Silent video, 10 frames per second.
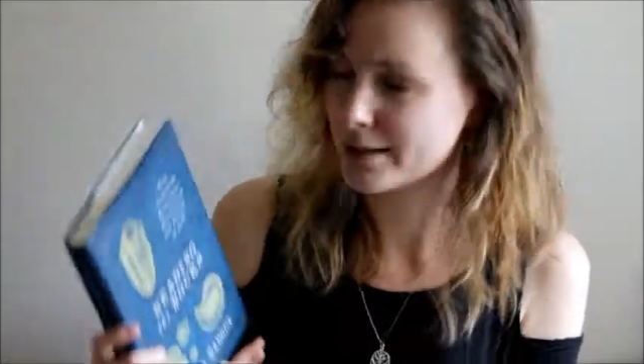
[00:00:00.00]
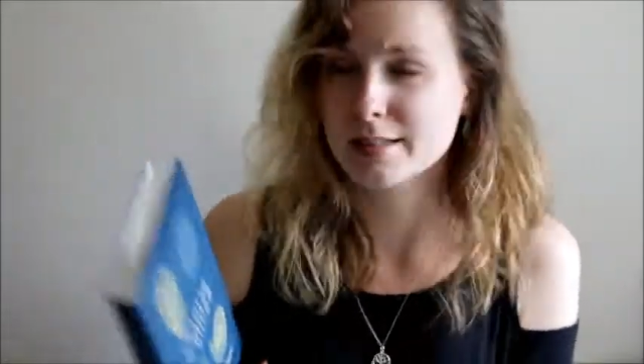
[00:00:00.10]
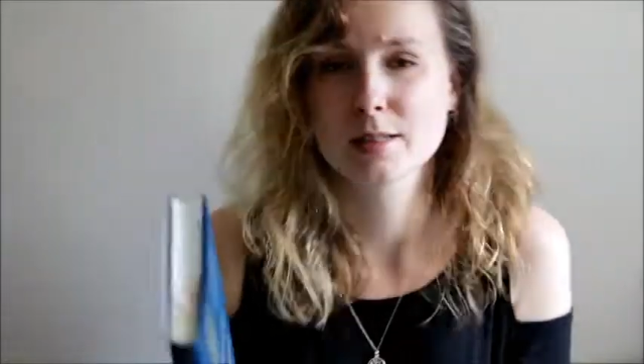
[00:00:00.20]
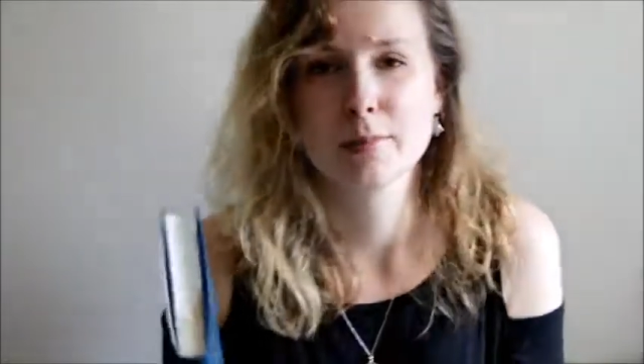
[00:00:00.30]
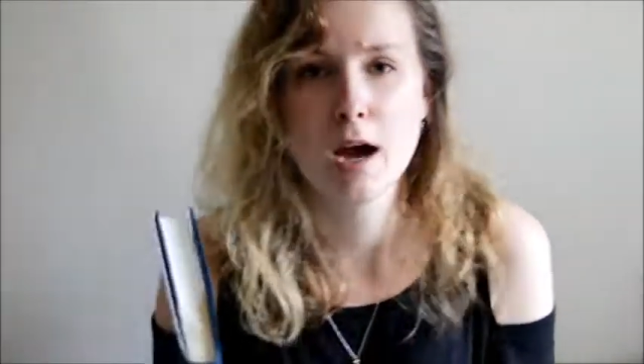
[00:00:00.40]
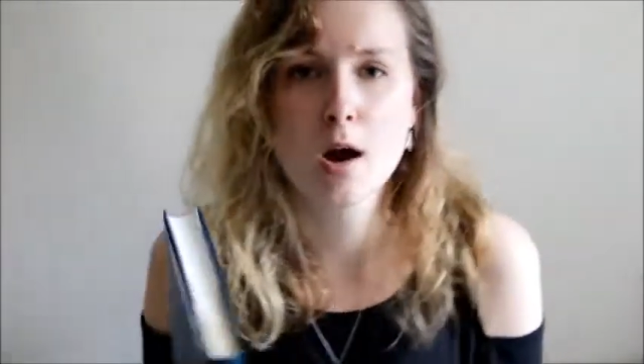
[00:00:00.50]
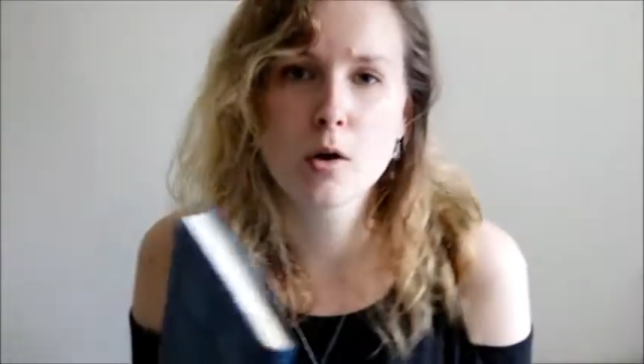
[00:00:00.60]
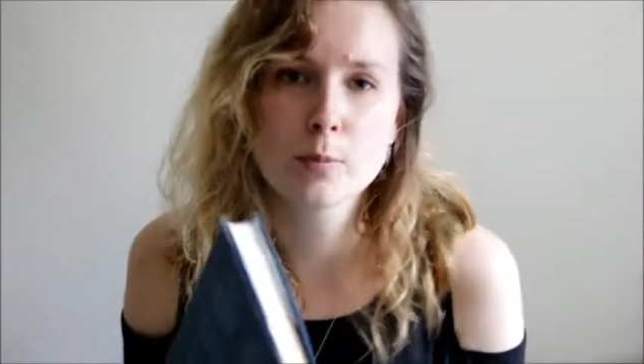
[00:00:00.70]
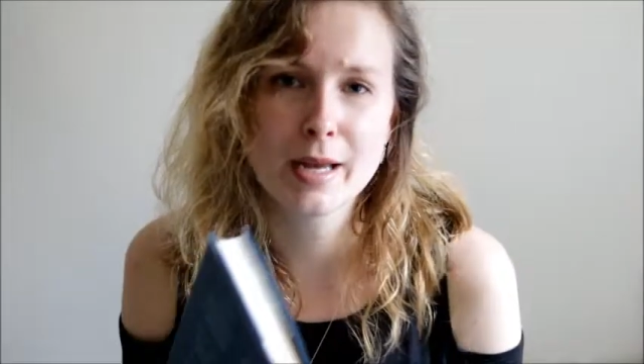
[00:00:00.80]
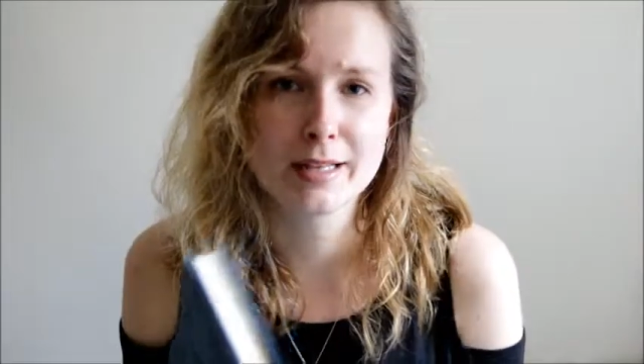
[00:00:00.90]
It's
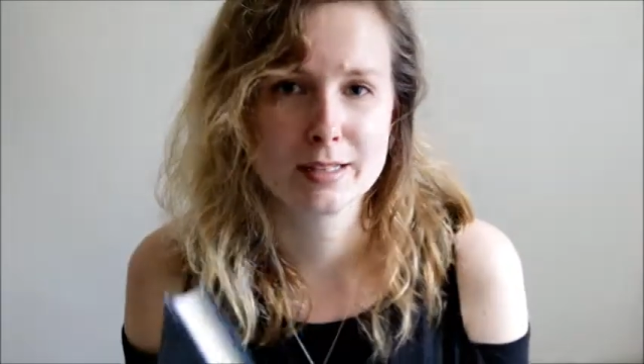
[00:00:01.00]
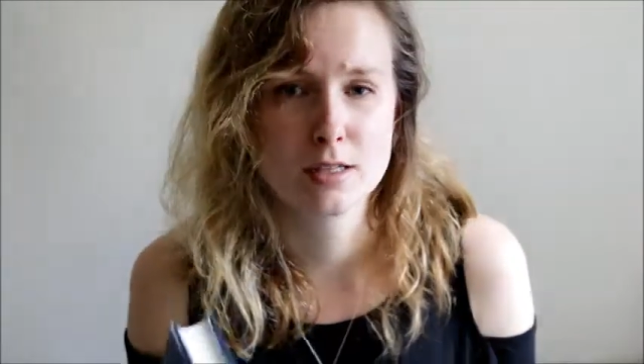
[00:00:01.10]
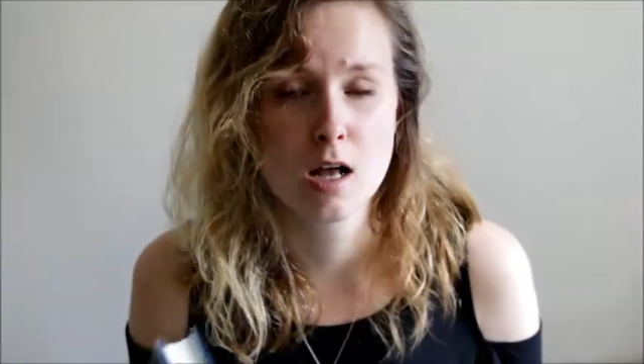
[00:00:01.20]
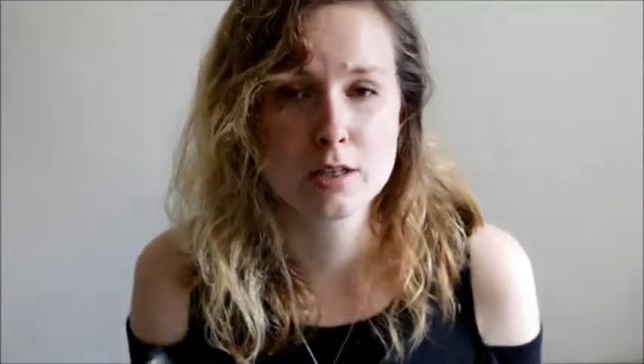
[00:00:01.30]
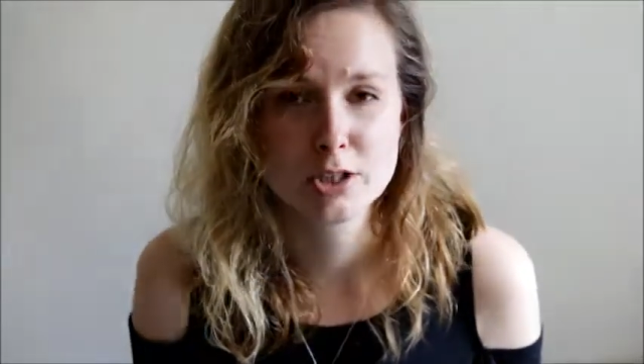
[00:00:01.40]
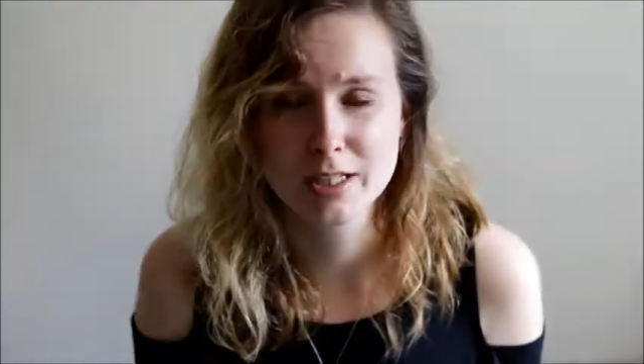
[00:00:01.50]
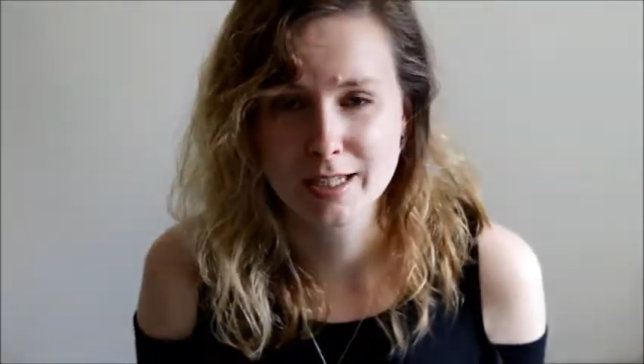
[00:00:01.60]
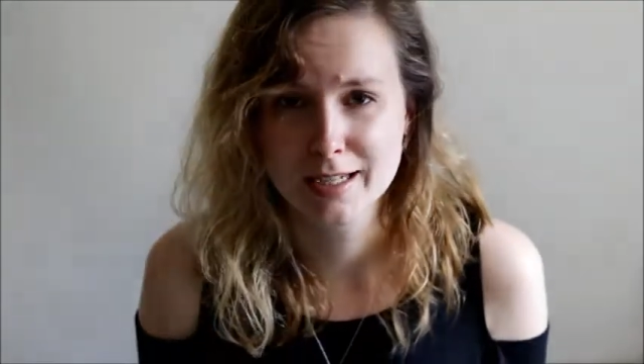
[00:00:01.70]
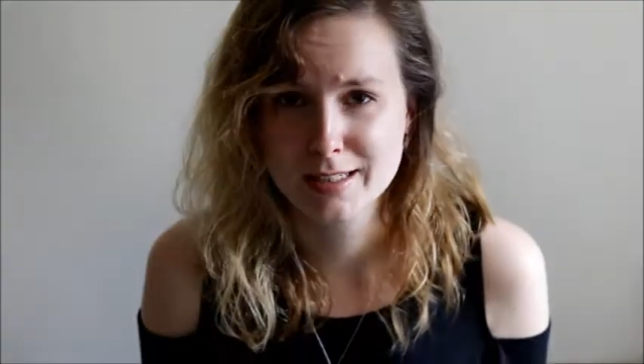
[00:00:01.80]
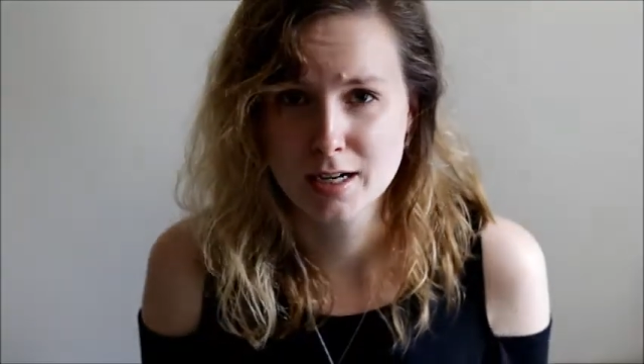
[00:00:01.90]
about paleontology in the
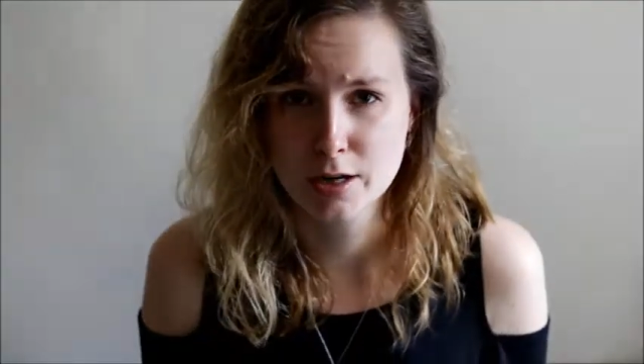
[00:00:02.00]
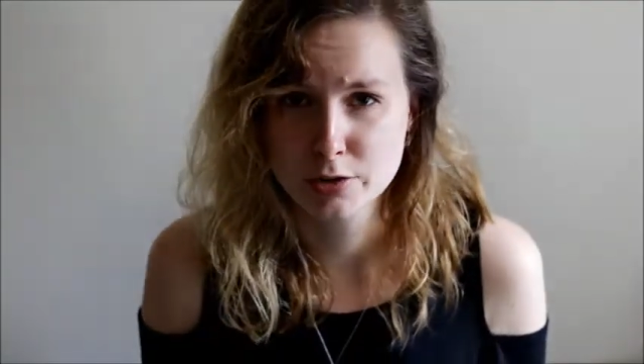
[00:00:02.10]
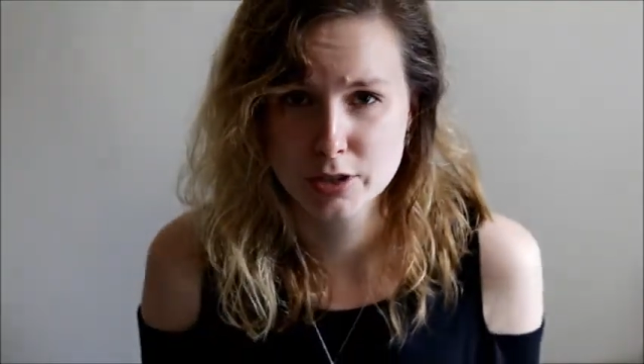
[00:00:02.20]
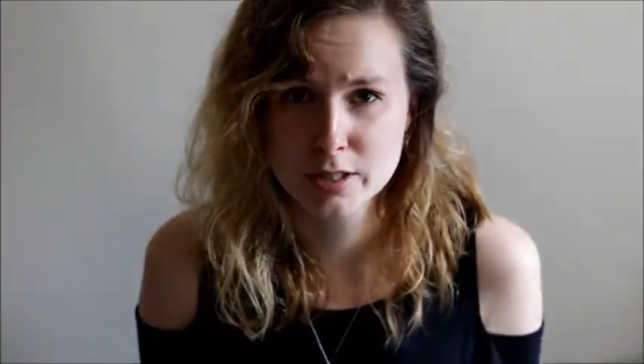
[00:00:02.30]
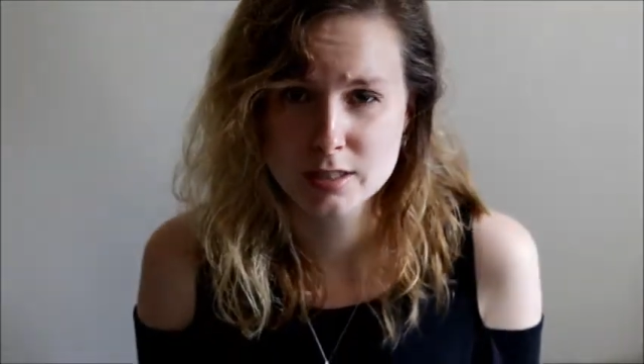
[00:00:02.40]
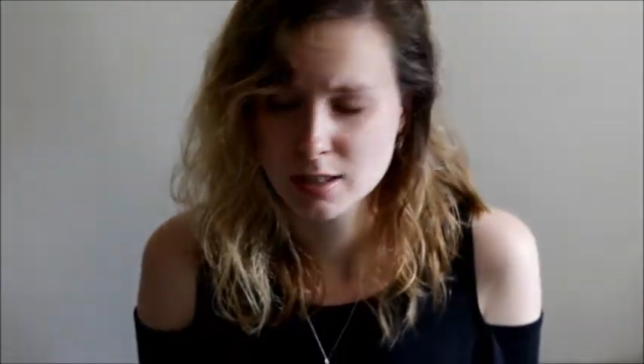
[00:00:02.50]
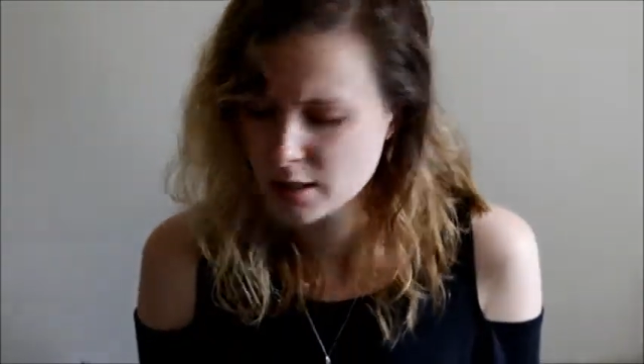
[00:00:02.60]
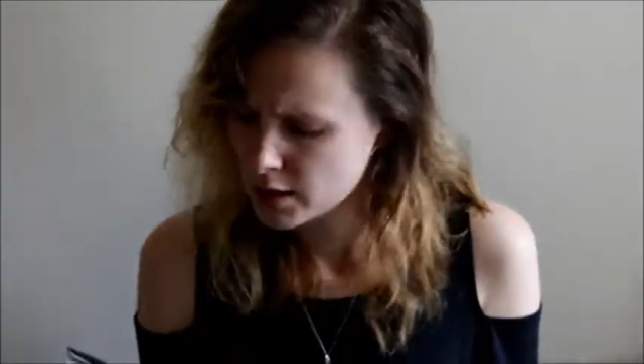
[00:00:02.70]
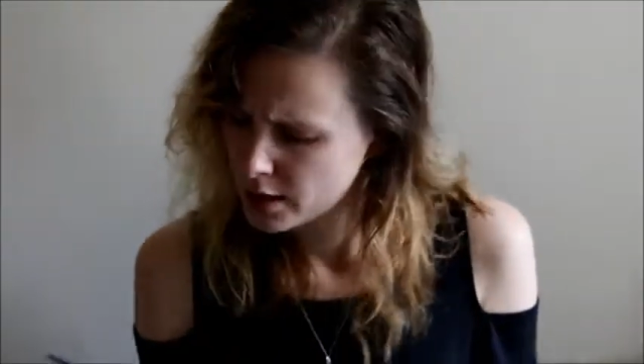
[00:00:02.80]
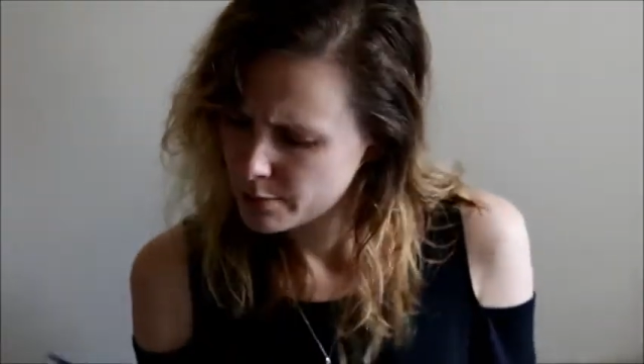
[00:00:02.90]
1800s.
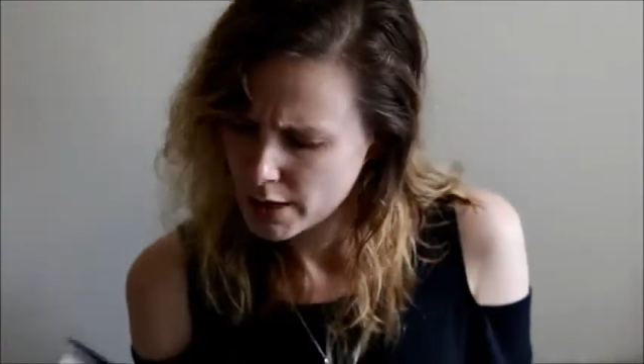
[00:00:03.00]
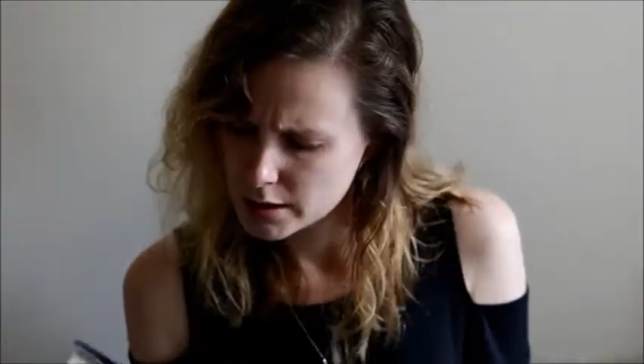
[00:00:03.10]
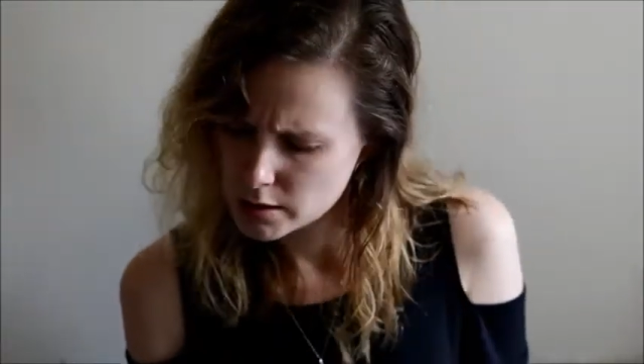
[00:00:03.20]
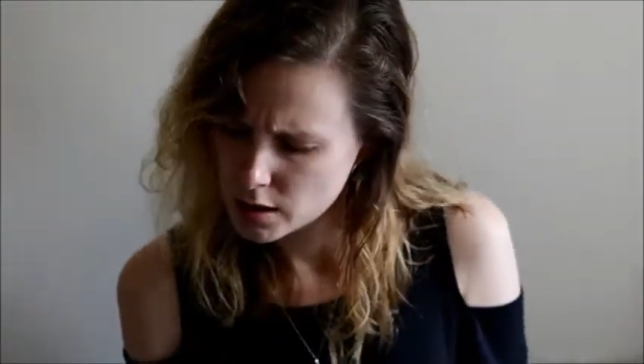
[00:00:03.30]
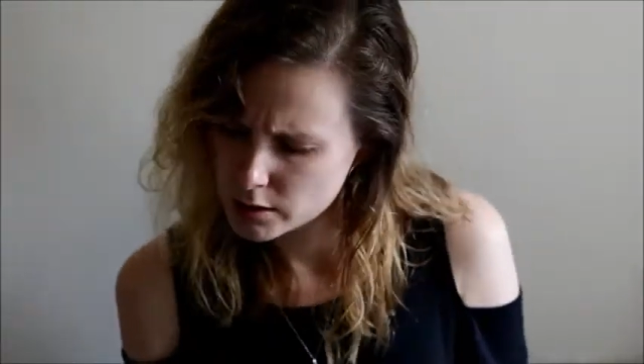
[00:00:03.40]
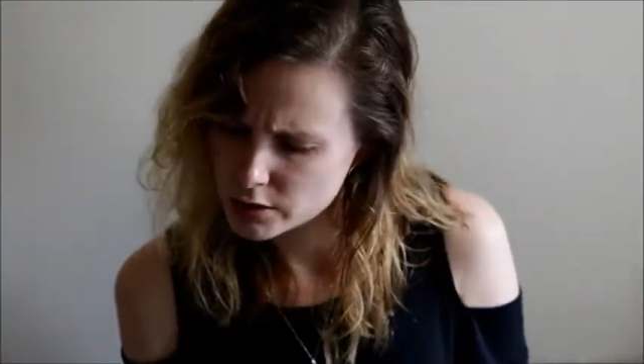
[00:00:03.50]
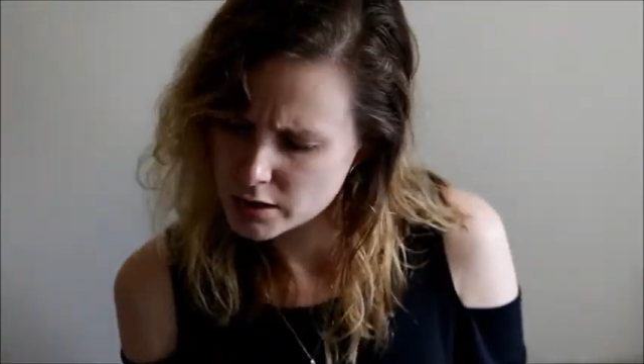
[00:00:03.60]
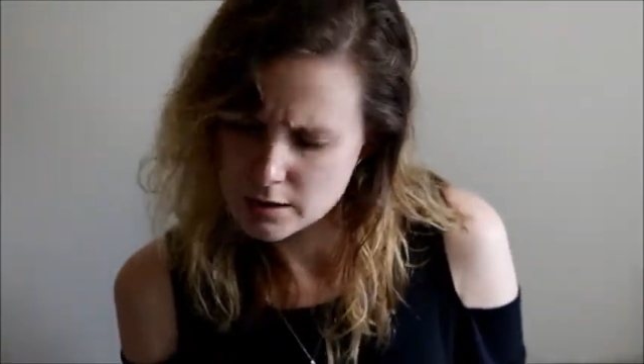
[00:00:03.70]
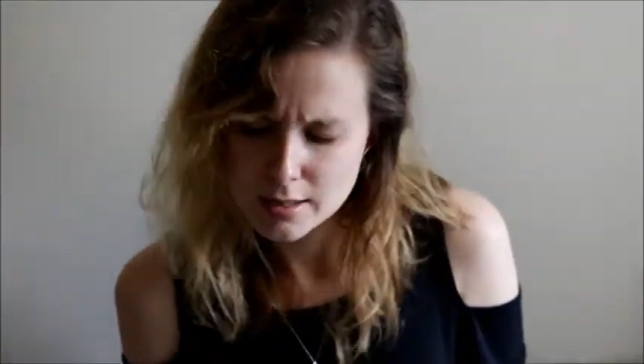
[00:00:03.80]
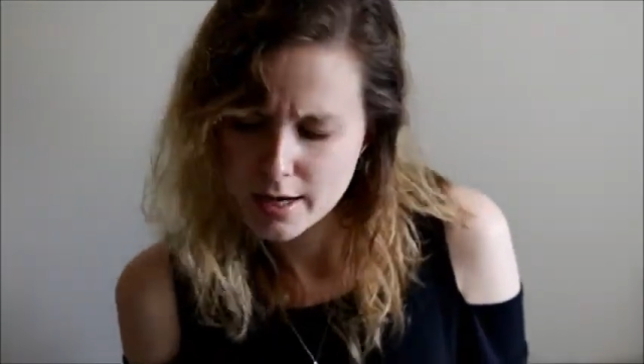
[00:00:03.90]

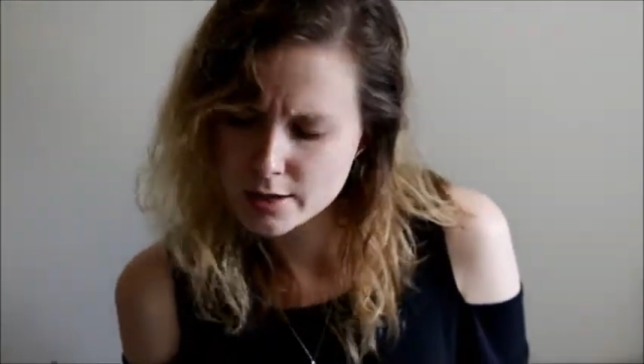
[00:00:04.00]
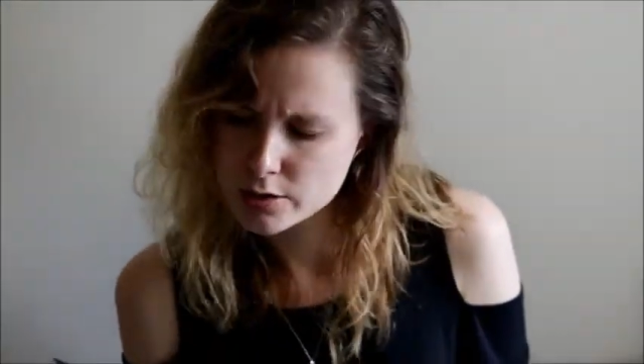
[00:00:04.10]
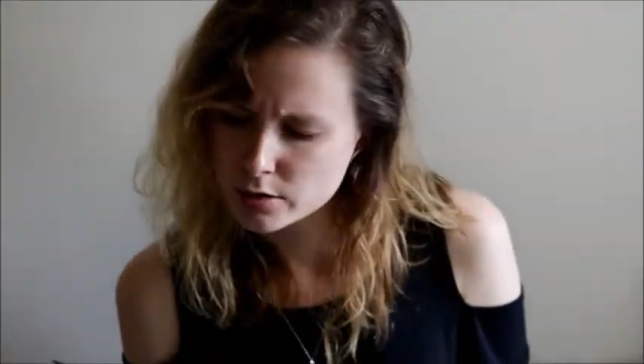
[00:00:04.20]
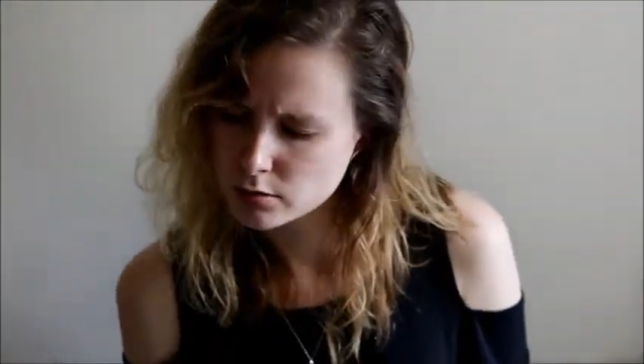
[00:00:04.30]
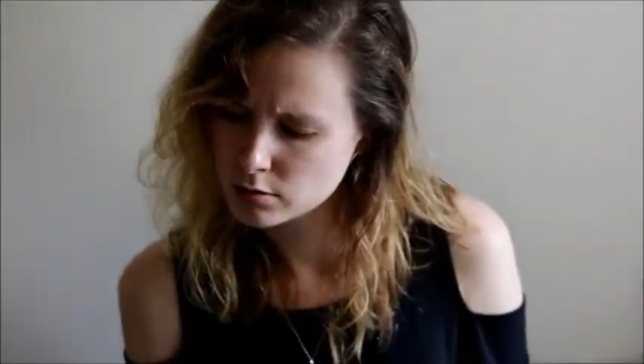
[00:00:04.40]
Paleontology slash...